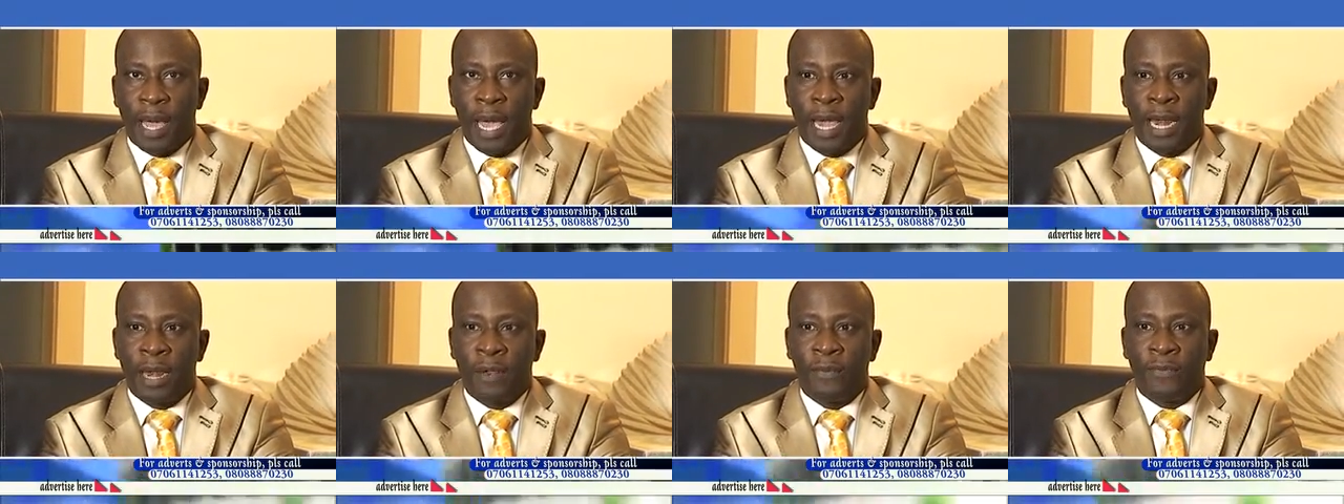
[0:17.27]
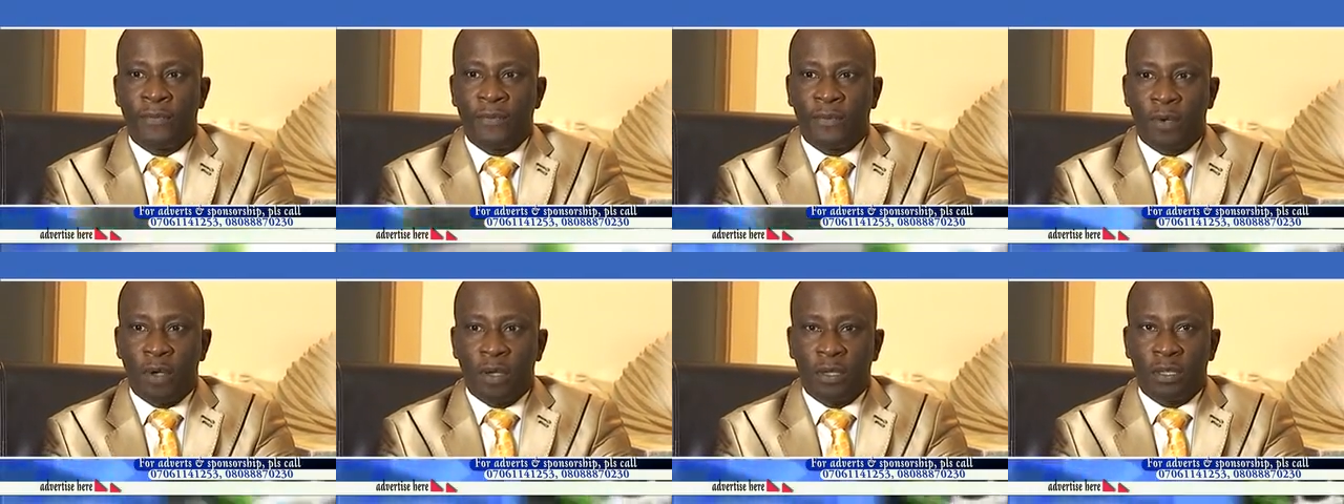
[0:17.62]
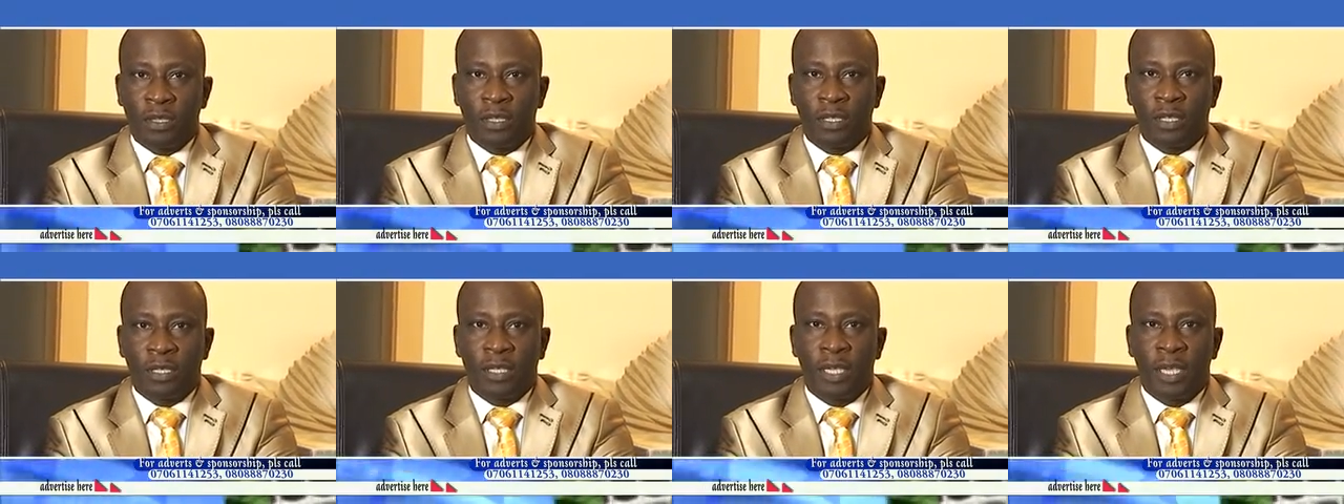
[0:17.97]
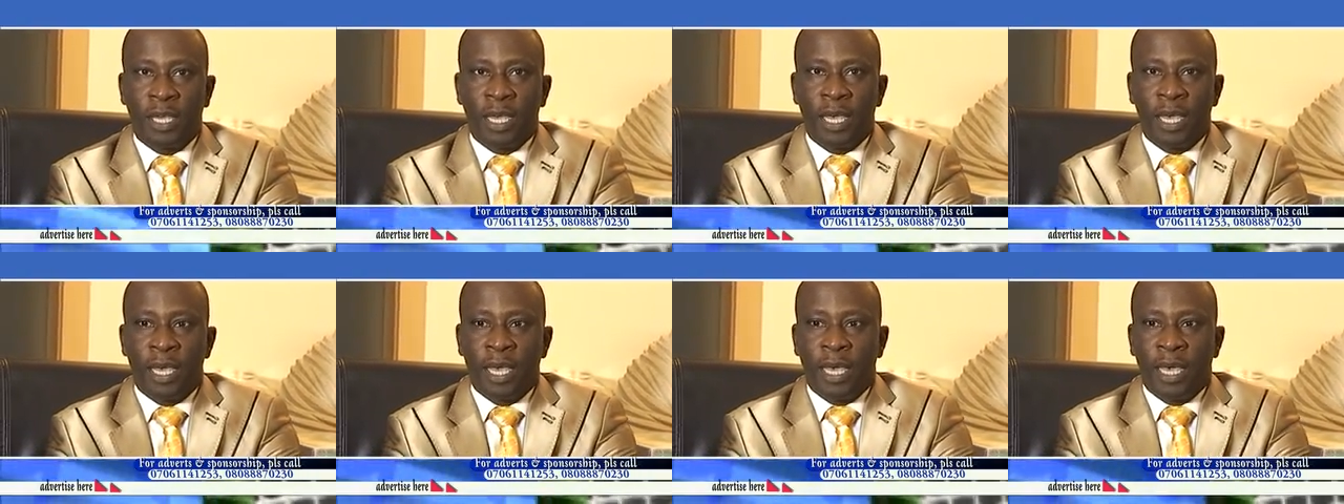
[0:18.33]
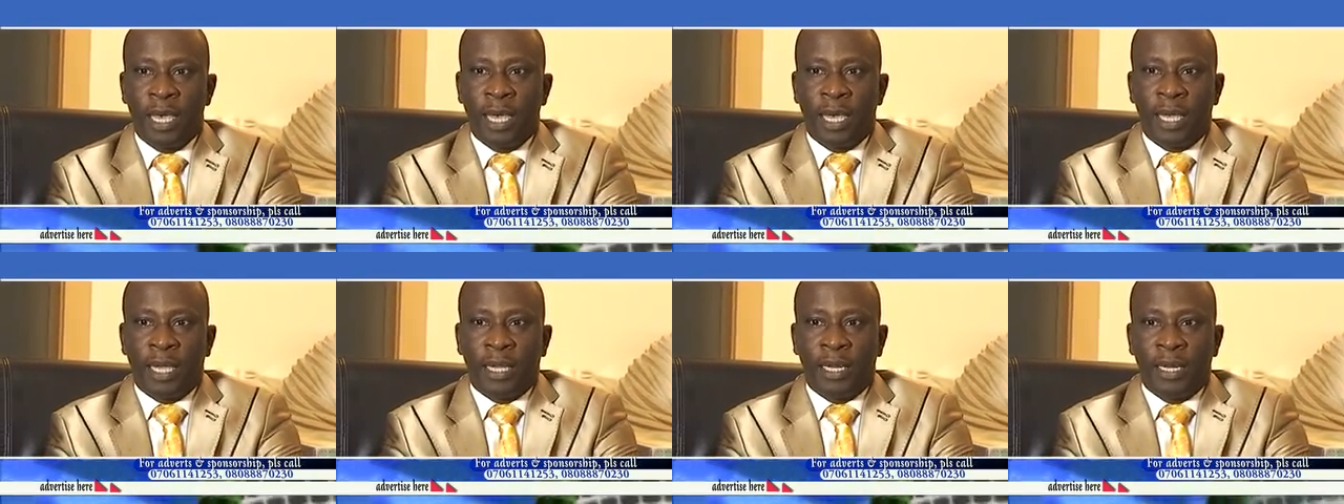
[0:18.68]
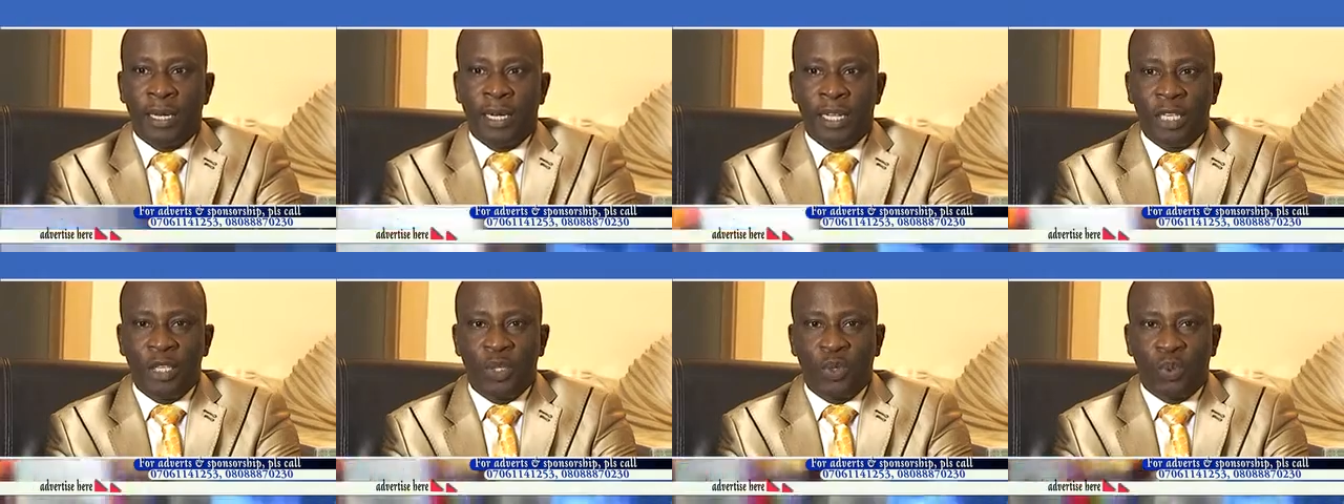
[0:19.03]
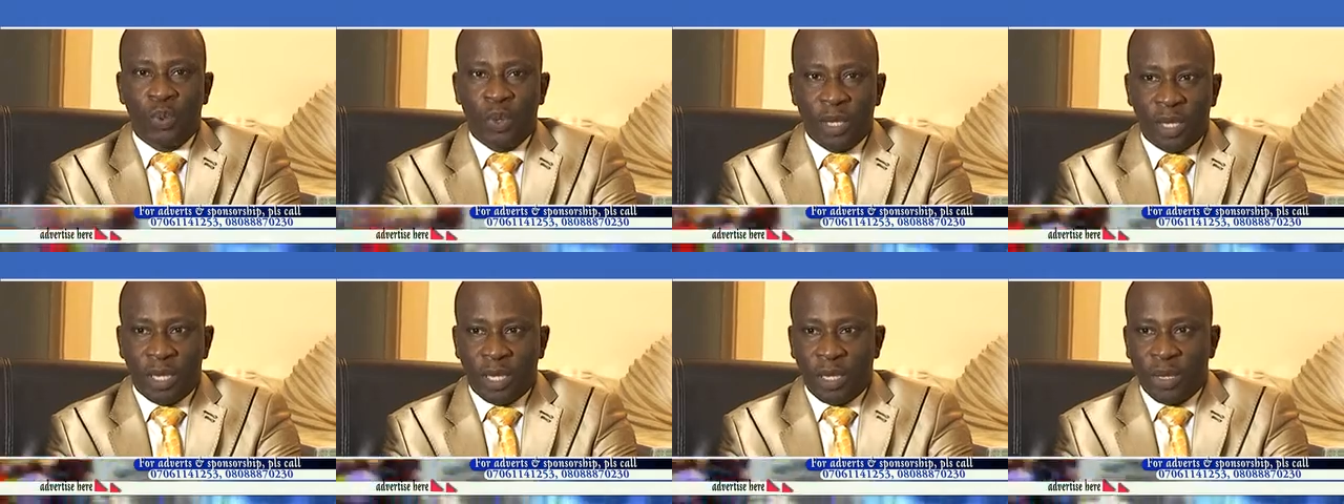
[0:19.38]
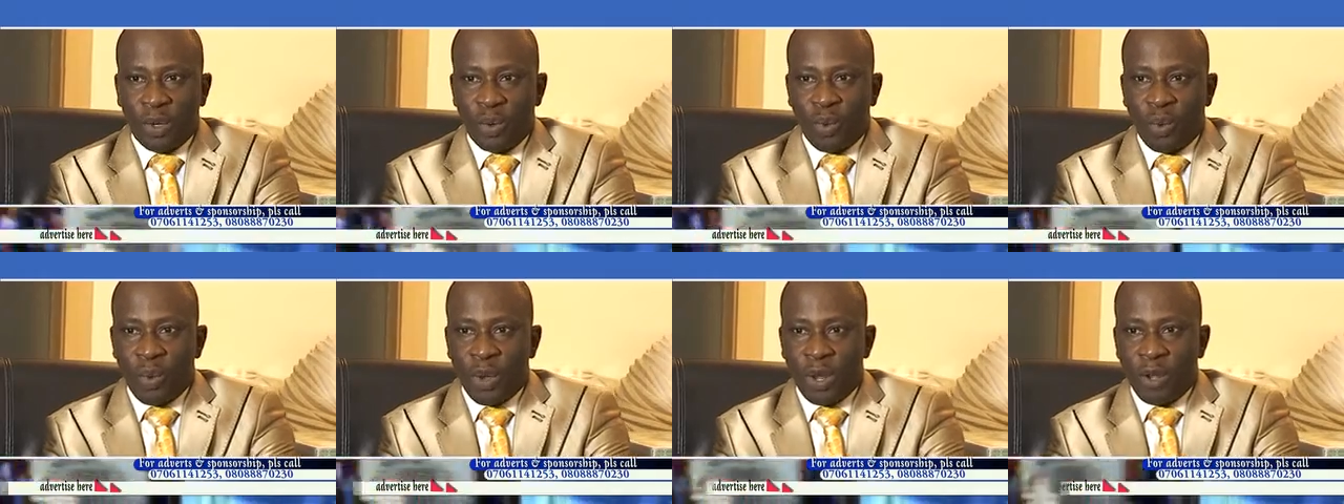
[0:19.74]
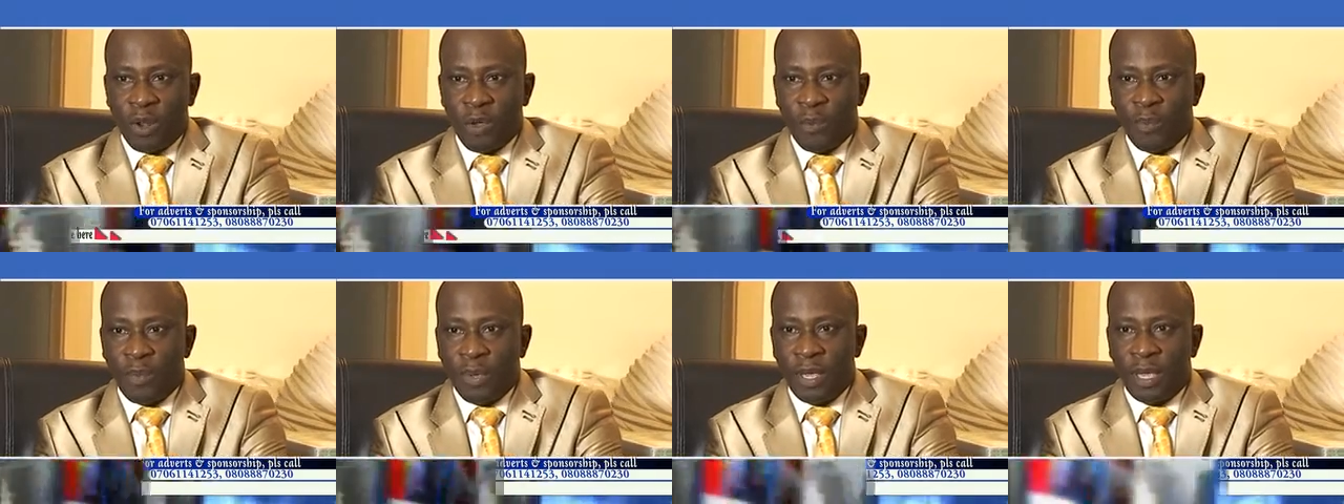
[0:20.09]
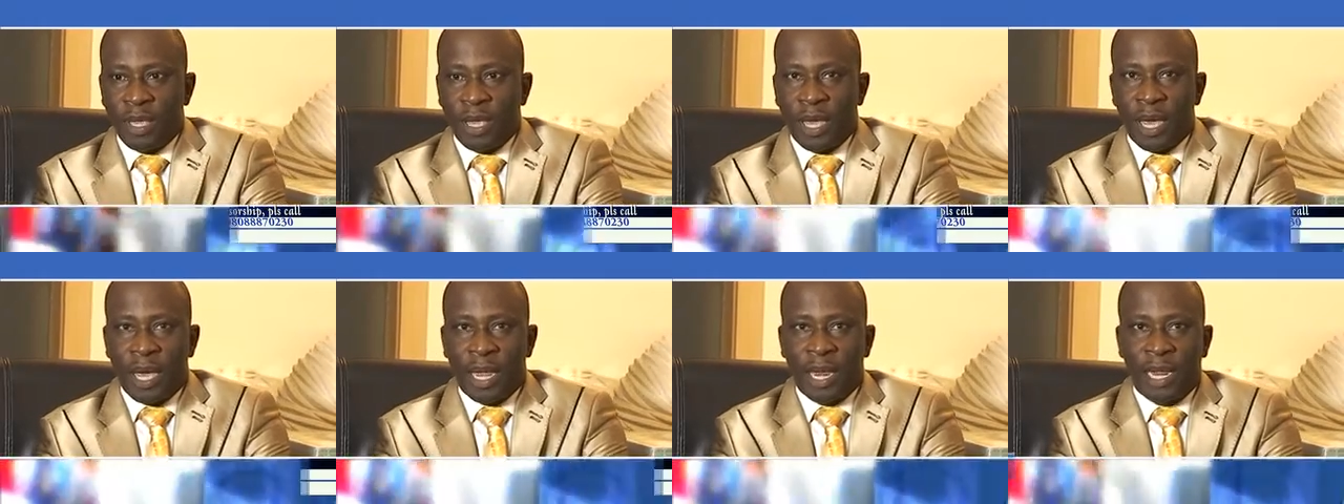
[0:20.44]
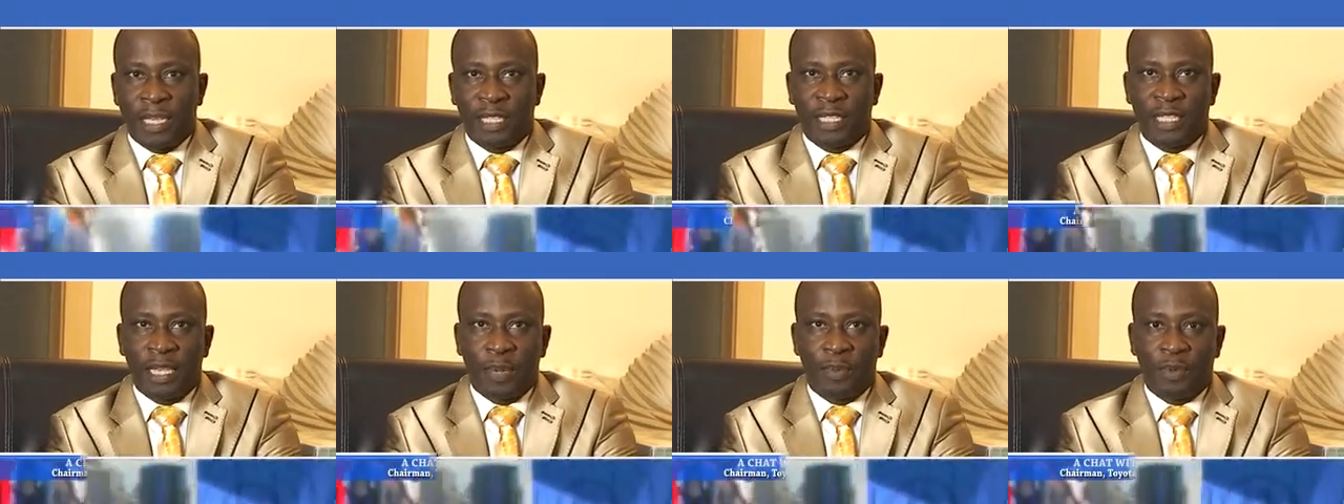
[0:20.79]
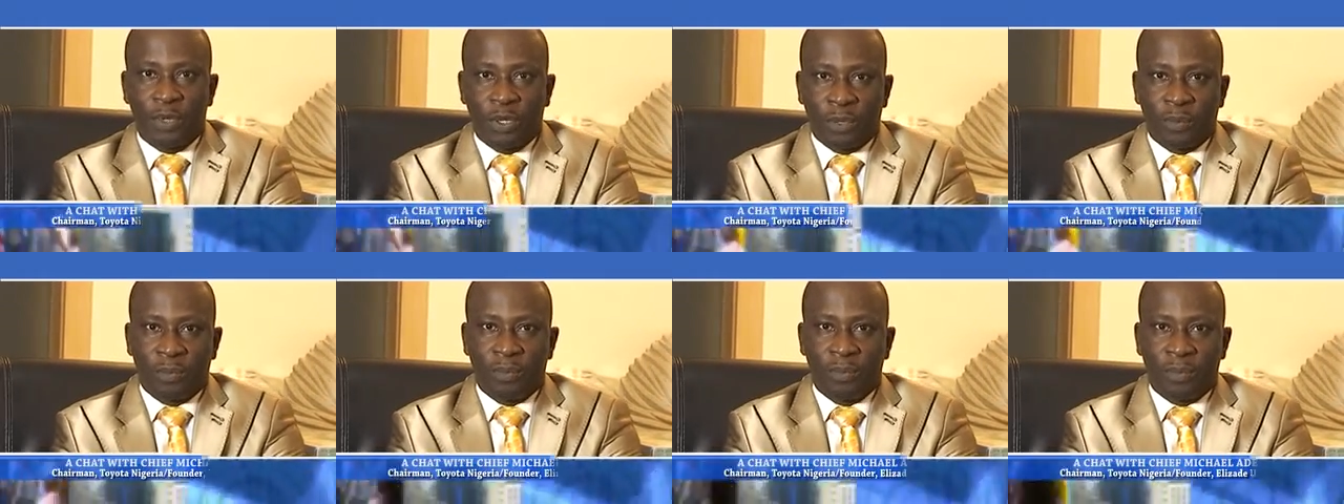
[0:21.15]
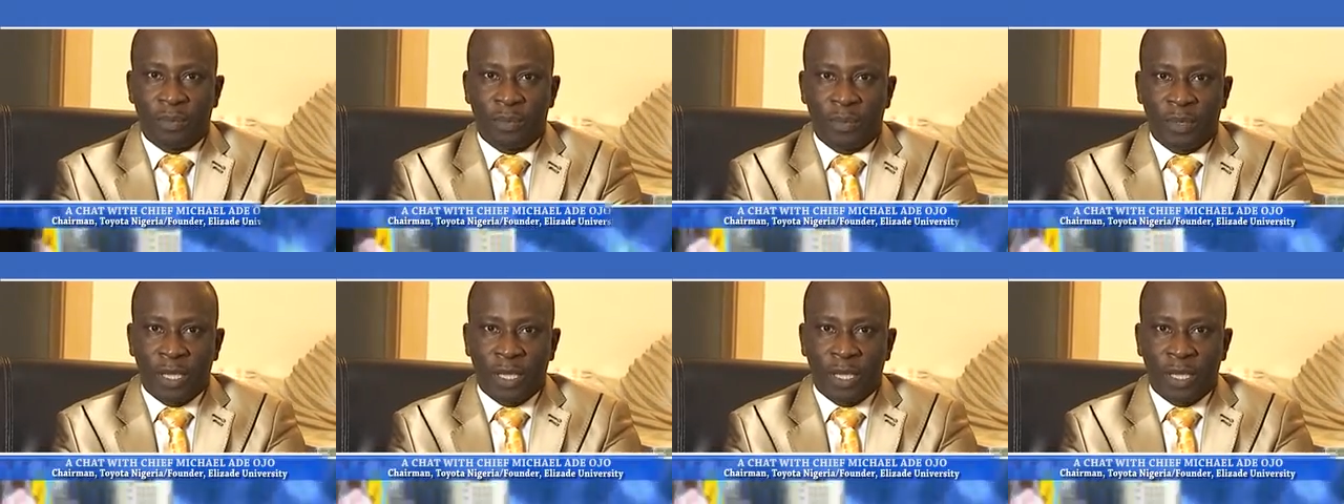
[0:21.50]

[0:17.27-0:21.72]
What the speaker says: And of course, this week will not be an exception.